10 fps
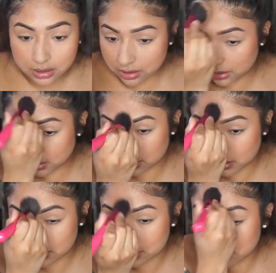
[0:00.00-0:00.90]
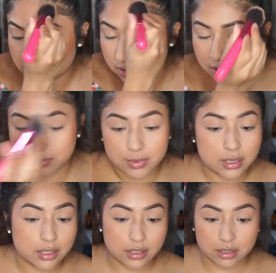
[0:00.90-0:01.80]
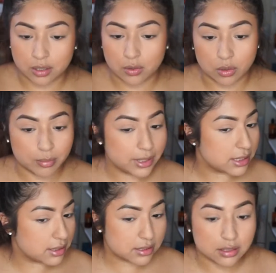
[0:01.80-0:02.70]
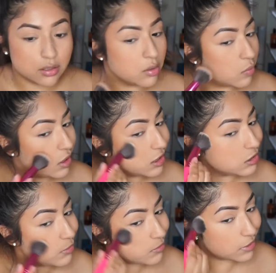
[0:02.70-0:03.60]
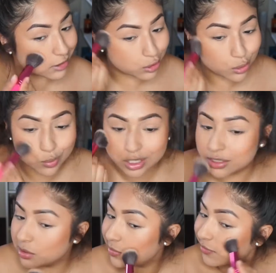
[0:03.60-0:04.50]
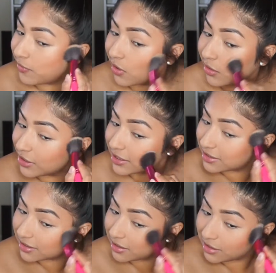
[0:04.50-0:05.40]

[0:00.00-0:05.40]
because then it can be like a whole mess, and you don't want it to be messy, you want it to be flawless.